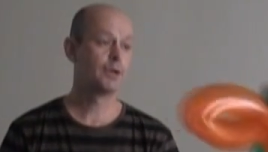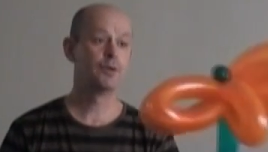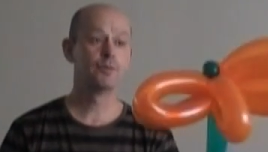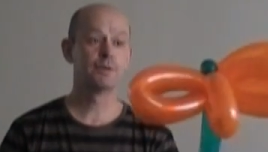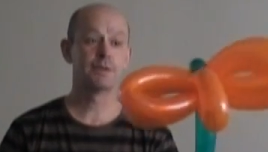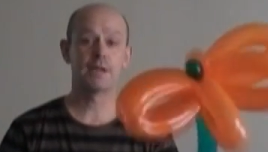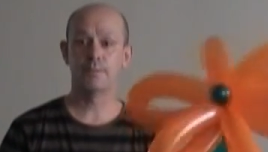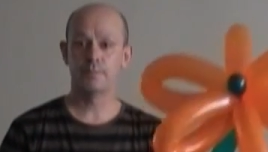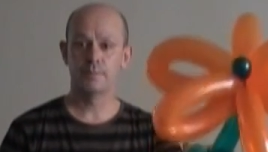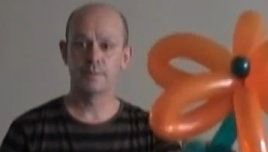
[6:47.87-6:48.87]
Also we
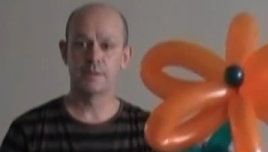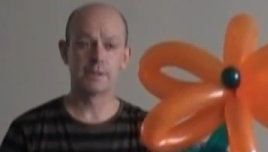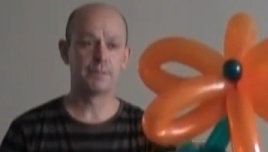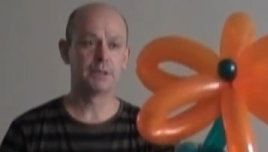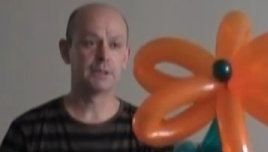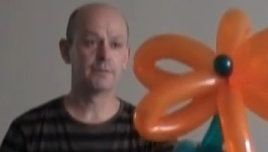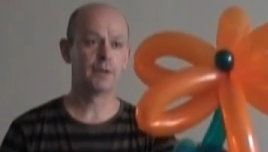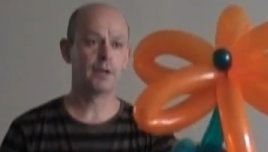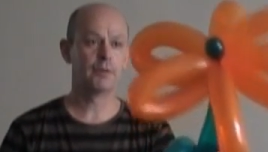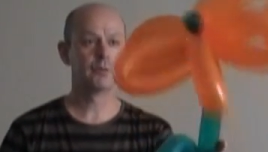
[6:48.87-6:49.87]
can use the same
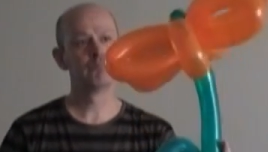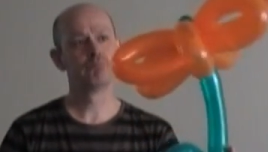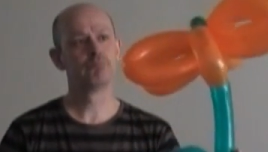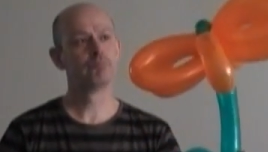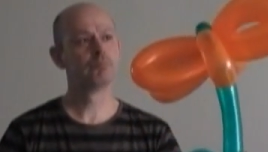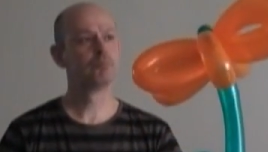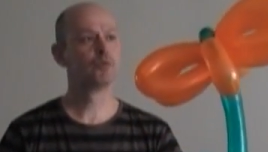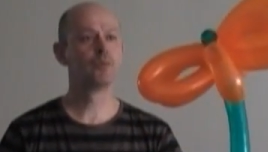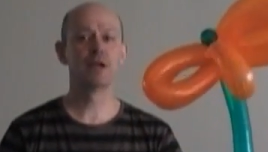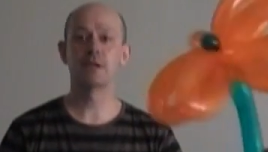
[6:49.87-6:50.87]
basic 6 petals
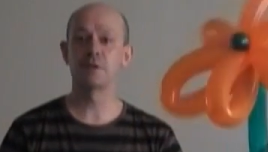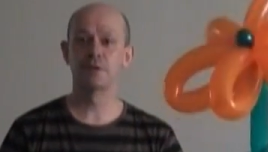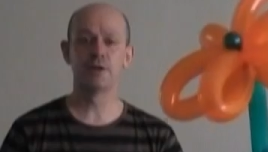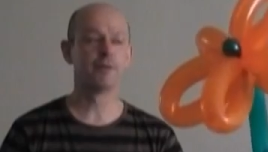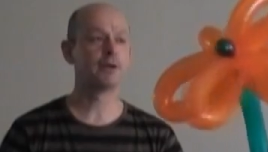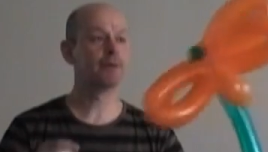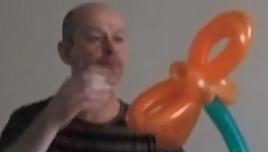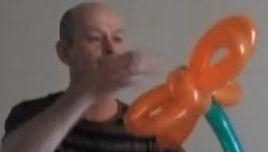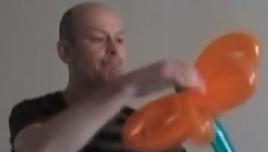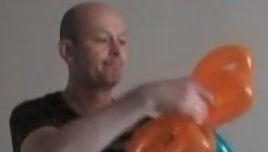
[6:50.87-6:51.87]
flower to make
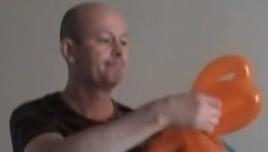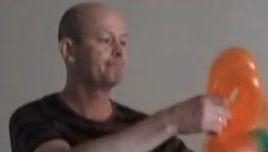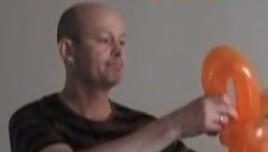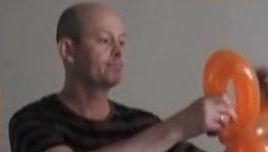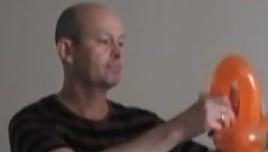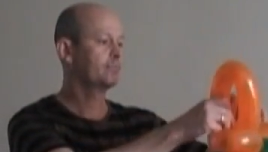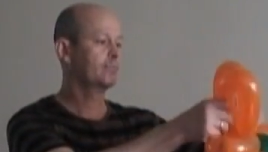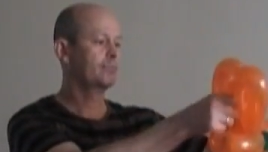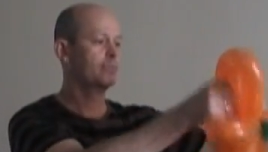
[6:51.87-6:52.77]
many different variations of